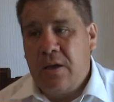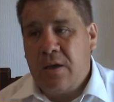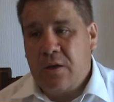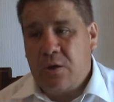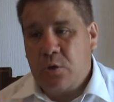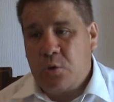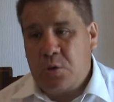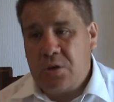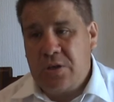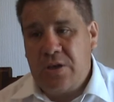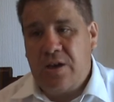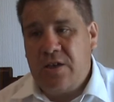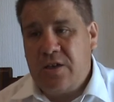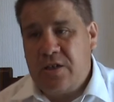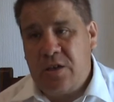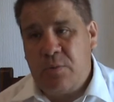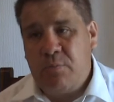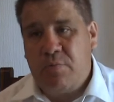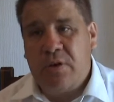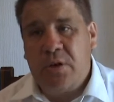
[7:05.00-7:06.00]

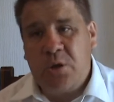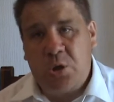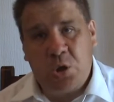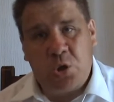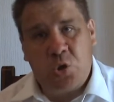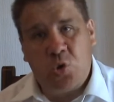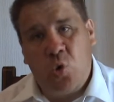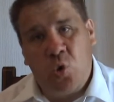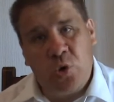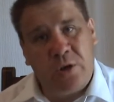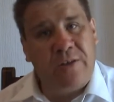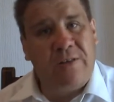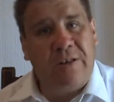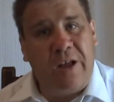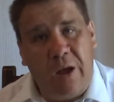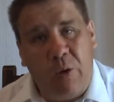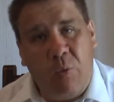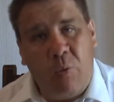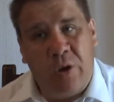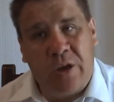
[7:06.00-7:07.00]
Christianity brings a sword in
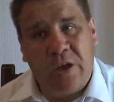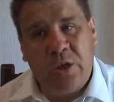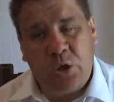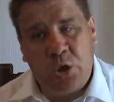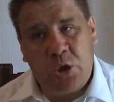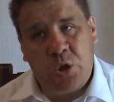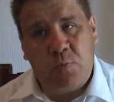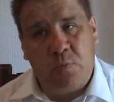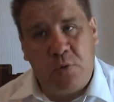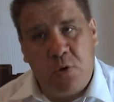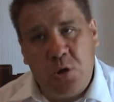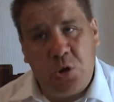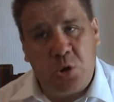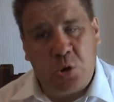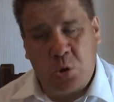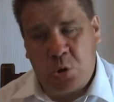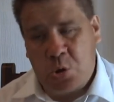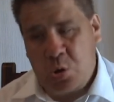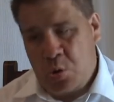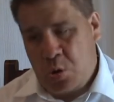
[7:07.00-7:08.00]
that way, it's a
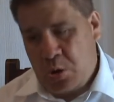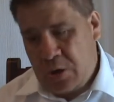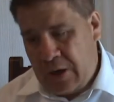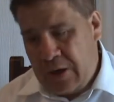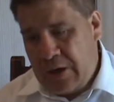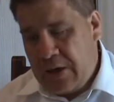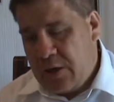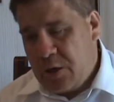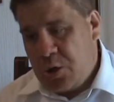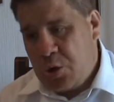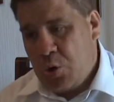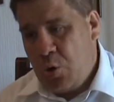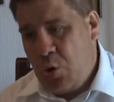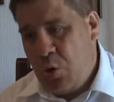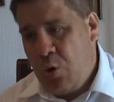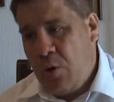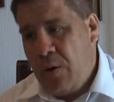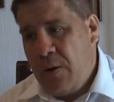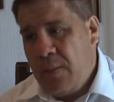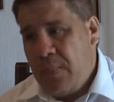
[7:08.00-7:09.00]
spiritual sword.
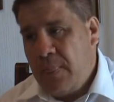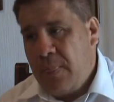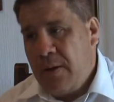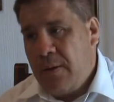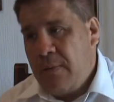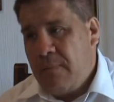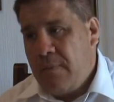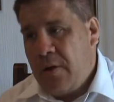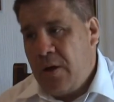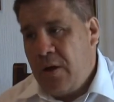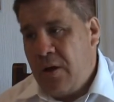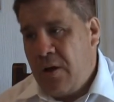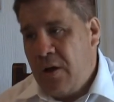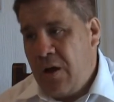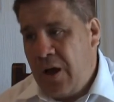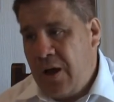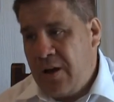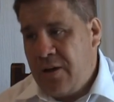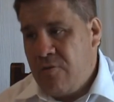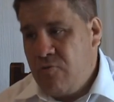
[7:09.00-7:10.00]
So
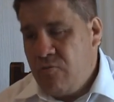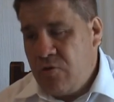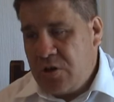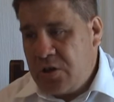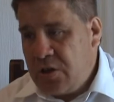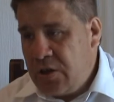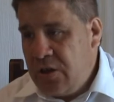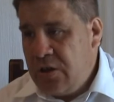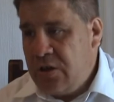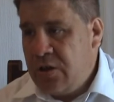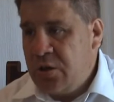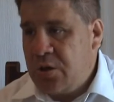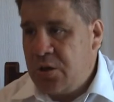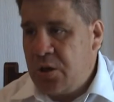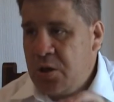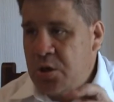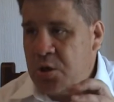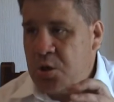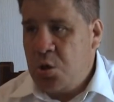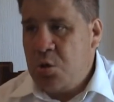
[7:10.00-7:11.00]
uh, Adnan Rashid
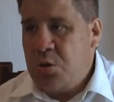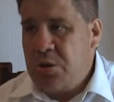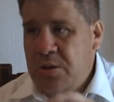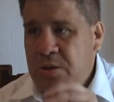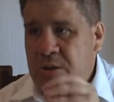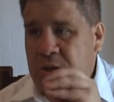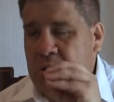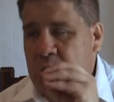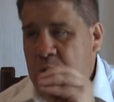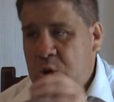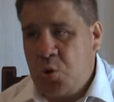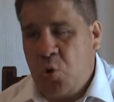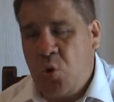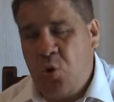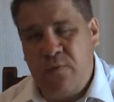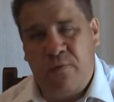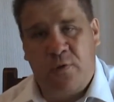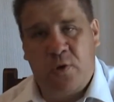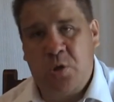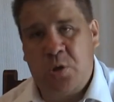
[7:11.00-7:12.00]
is, is using these
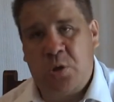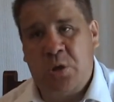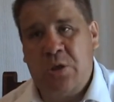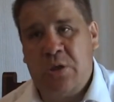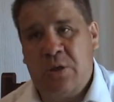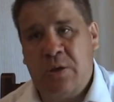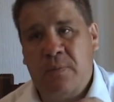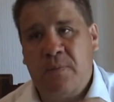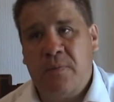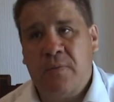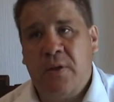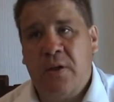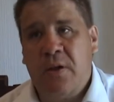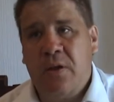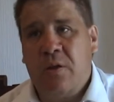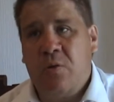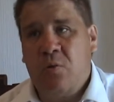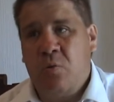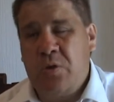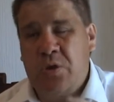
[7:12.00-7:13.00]
sword verses,
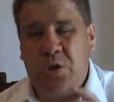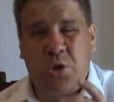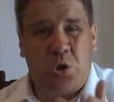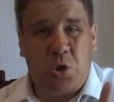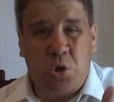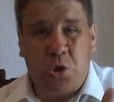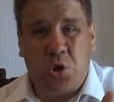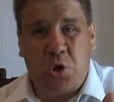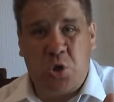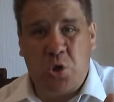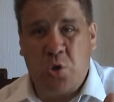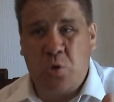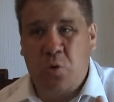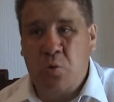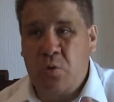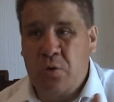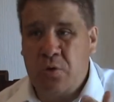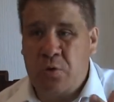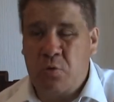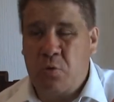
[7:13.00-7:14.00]
which are just
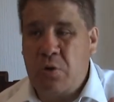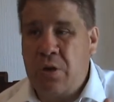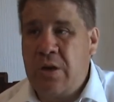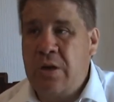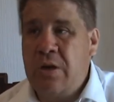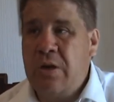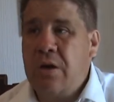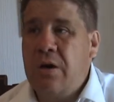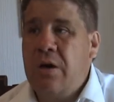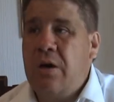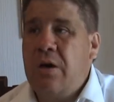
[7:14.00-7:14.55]
two or three,